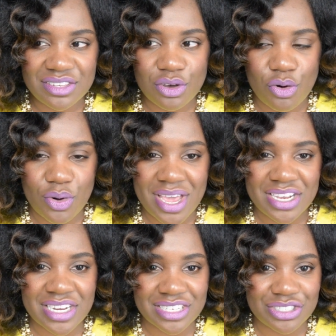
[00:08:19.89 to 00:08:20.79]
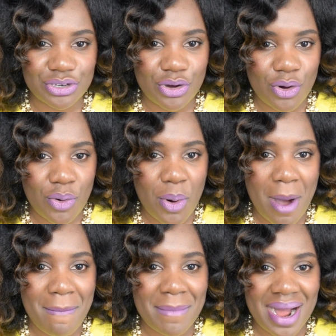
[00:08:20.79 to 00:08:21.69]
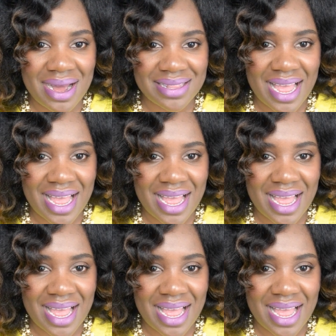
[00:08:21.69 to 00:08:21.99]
so it does go a mile.